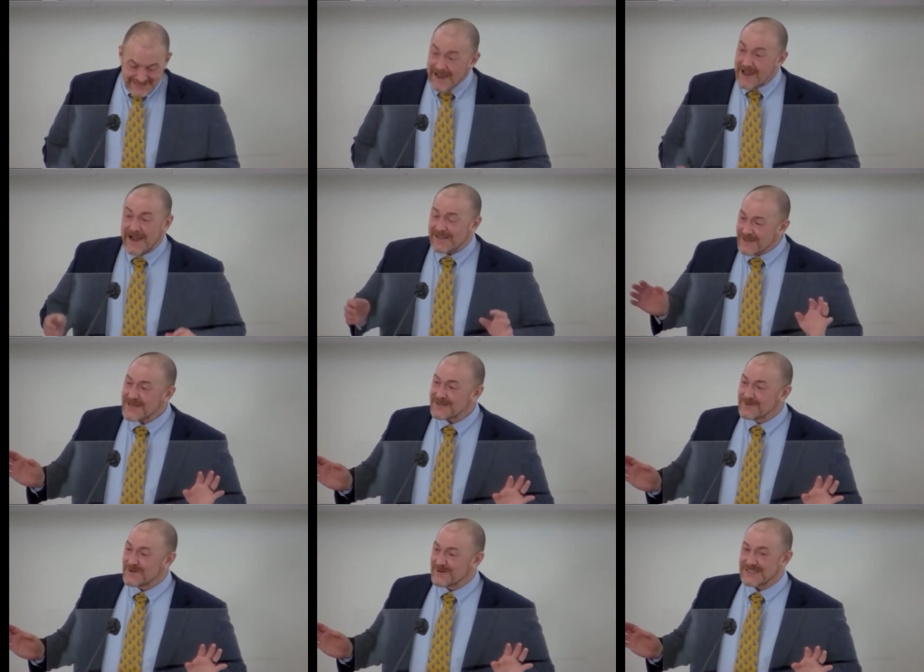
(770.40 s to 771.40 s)
I like
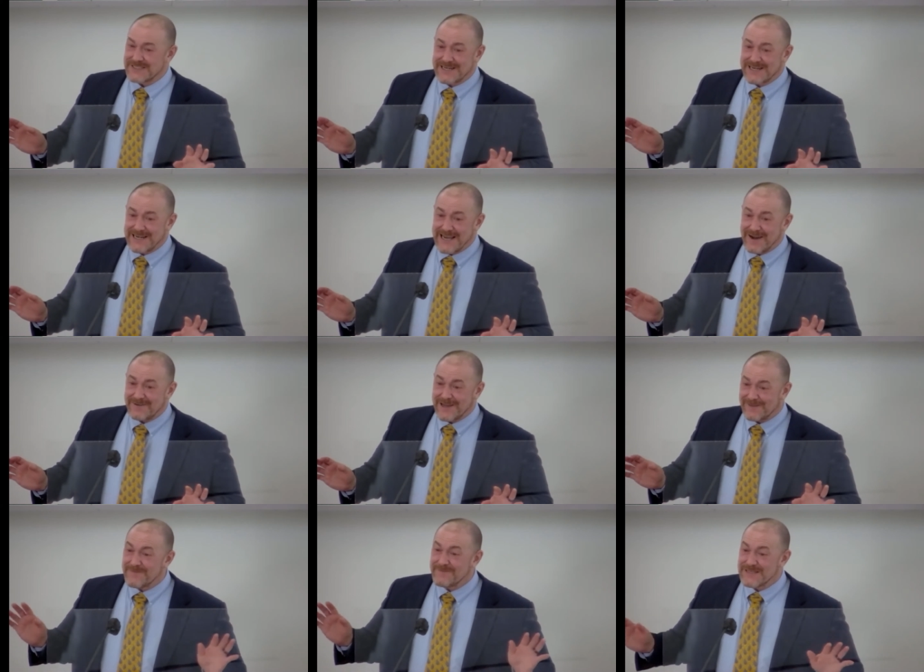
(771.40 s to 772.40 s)
New York City now.
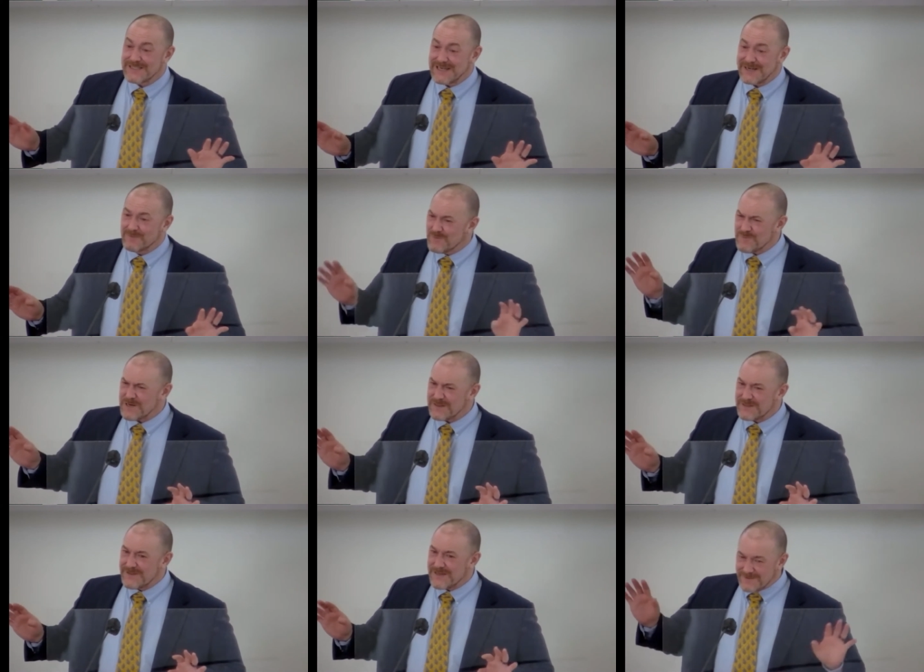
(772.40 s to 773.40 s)
I love visiting. I want to
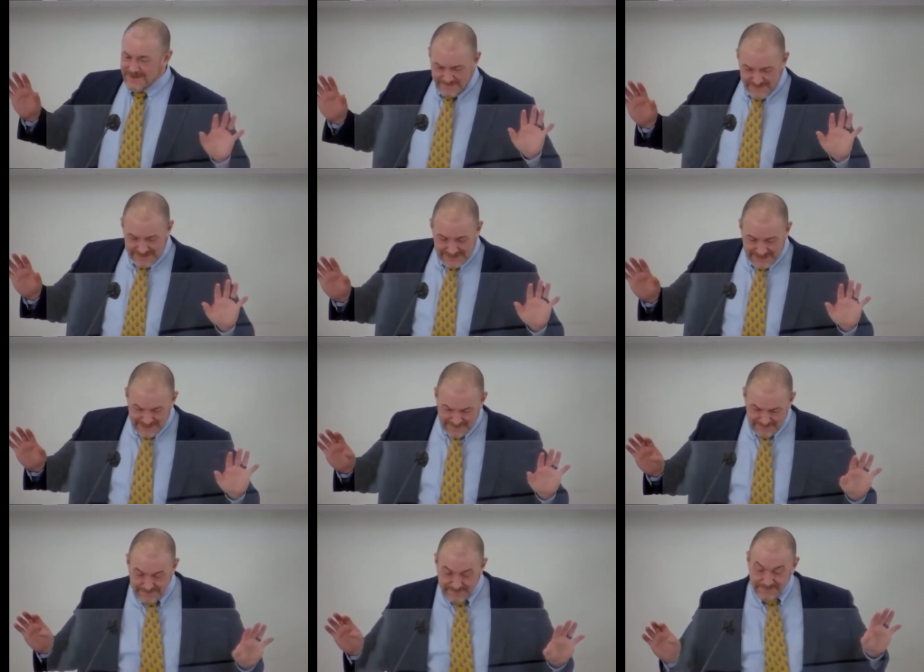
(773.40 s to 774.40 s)
live there. Love visiting.
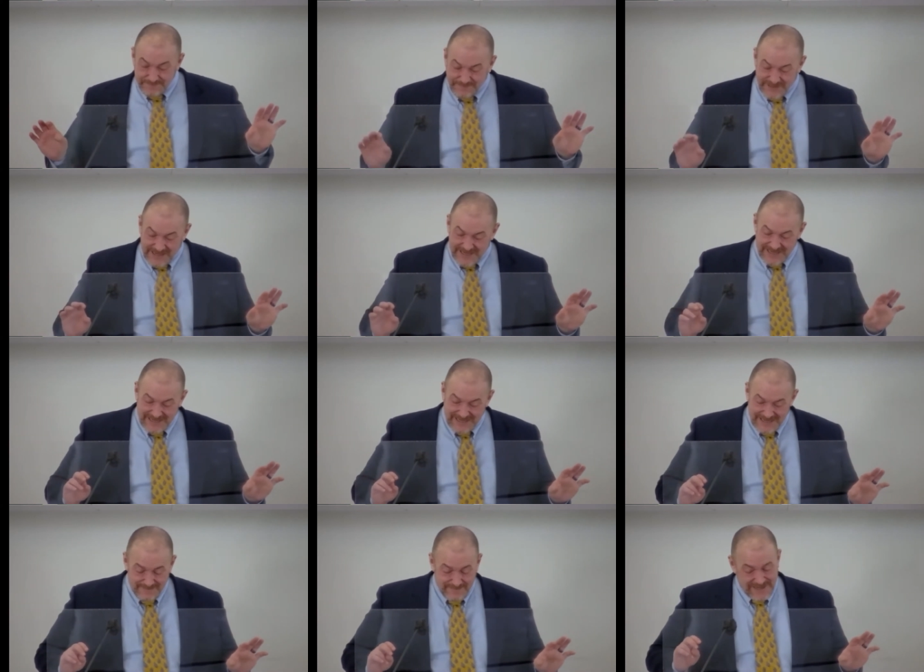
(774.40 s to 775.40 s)

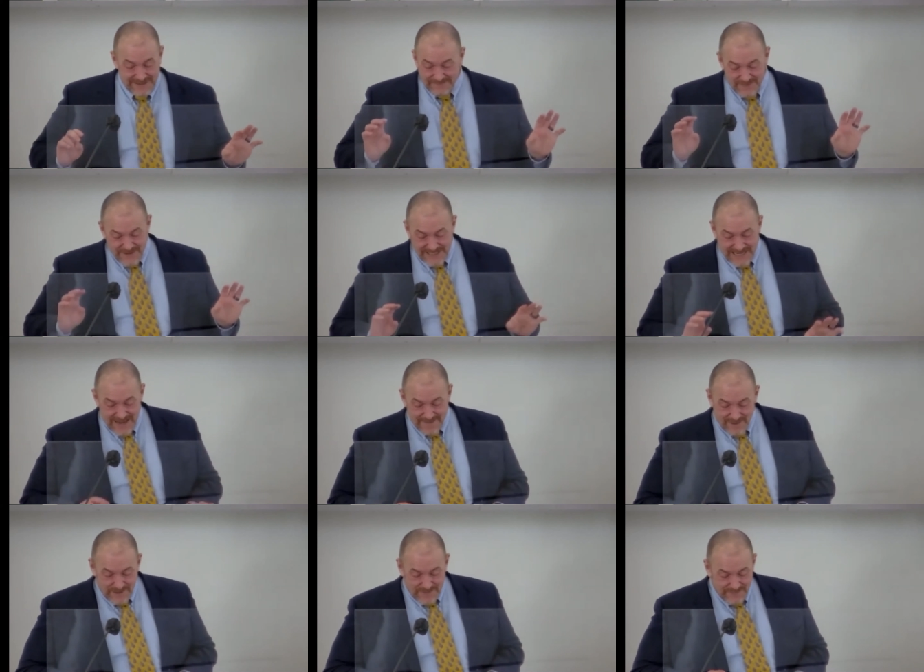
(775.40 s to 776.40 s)
But first
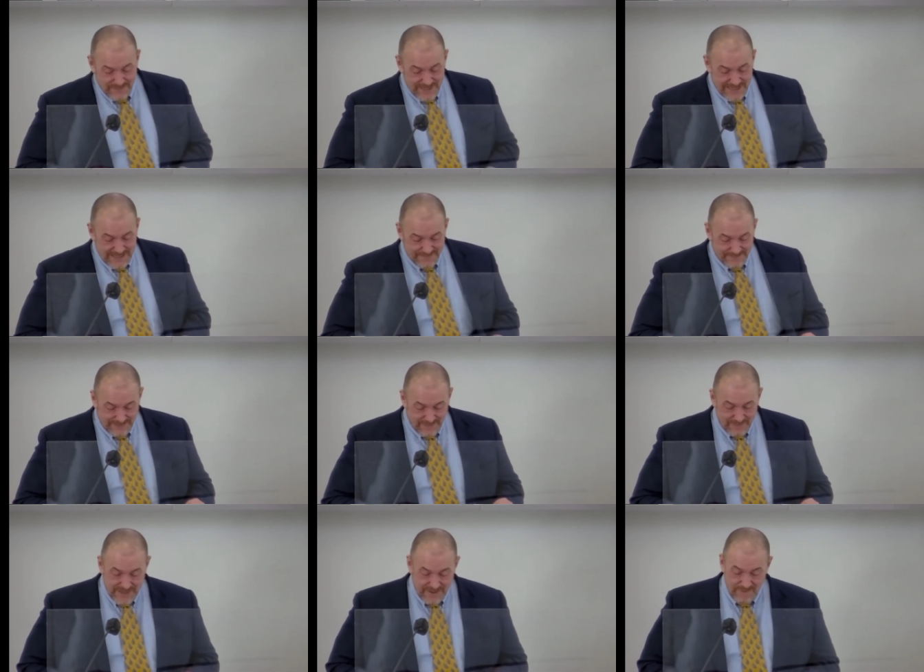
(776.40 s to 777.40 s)
time I went, boy, did it
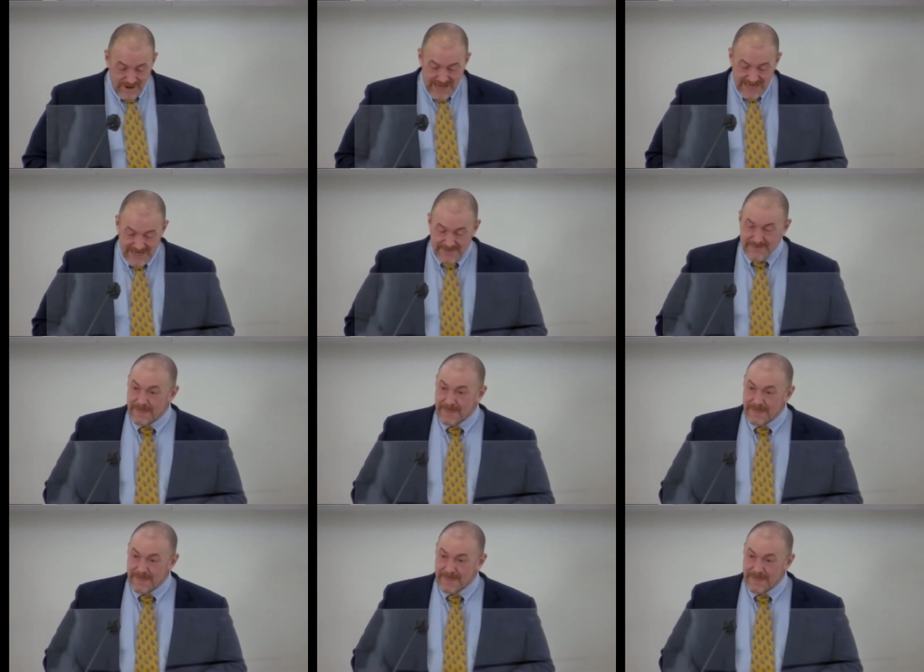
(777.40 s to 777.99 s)
blow me away.